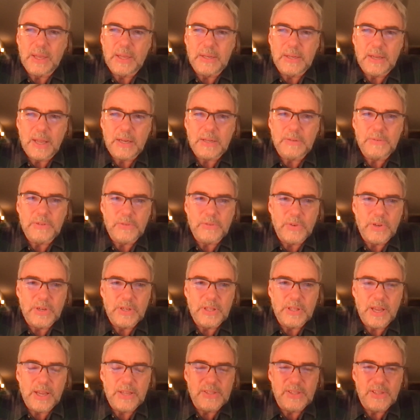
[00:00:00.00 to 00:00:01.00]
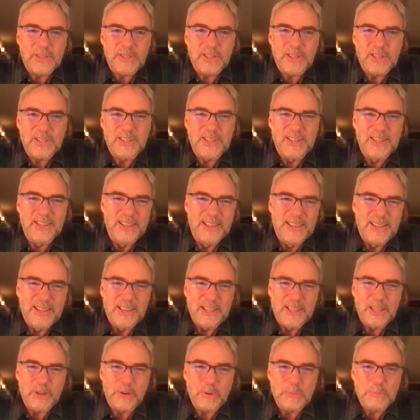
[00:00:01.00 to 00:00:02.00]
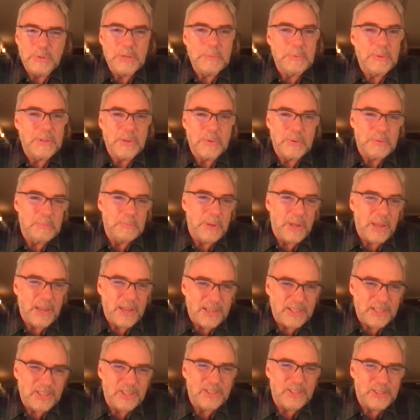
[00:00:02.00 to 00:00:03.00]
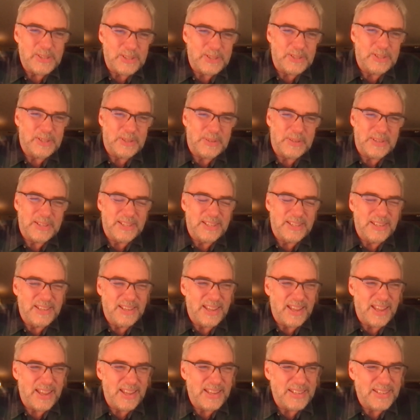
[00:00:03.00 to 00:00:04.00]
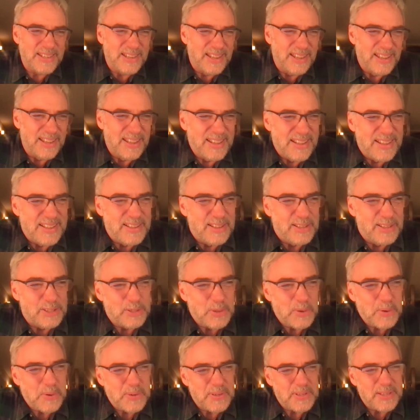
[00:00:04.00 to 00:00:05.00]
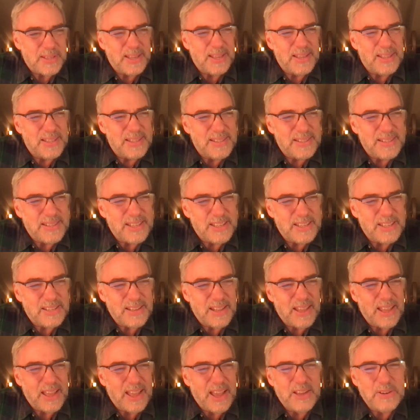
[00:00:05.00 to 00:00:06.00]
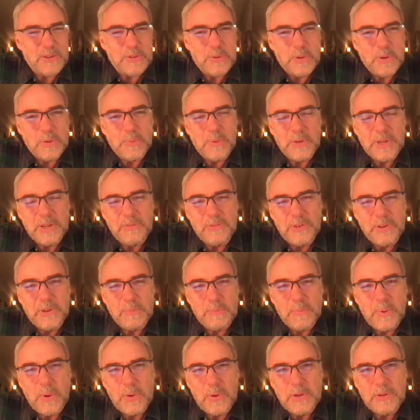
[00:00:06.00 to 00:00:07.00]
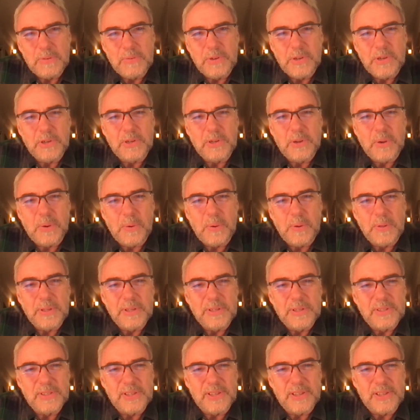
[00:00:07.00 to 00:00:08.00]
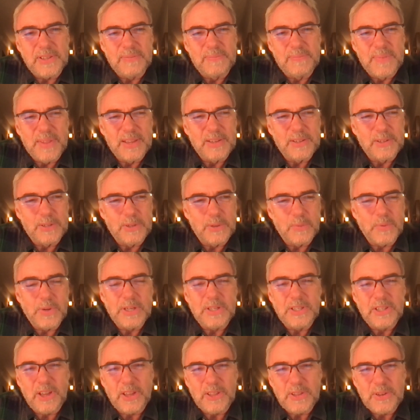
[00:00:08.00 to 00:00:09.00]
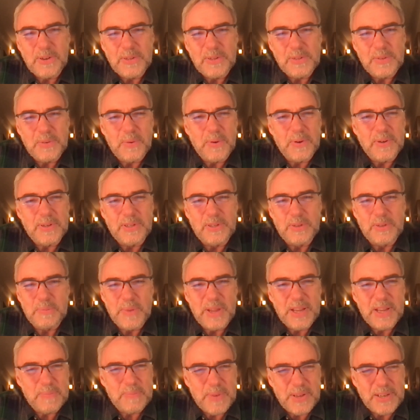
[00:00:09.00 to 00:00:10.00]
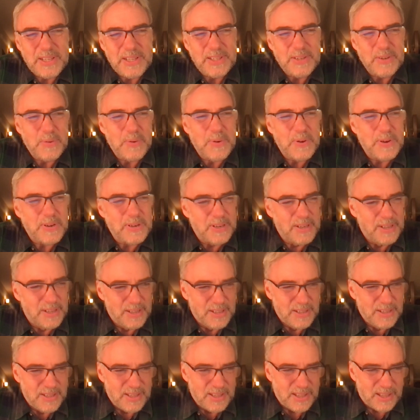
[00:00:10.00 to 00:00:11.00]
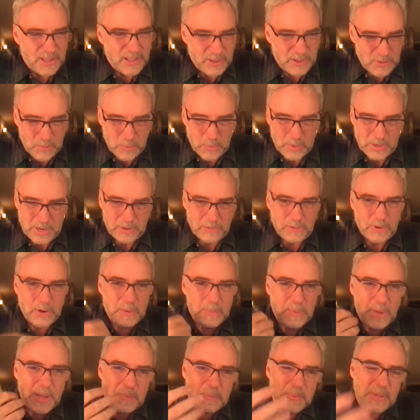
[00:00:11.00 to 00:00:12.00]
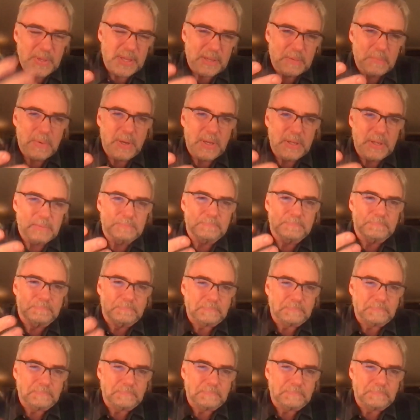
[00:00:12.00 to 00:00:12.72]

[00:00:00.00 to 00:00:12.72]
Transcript: uh, not even realizing that there were people that would pay to listen to it. And so uh, I don't know if your motive or your goal is uh, to reach others or to make money or uh, whatever it might be, but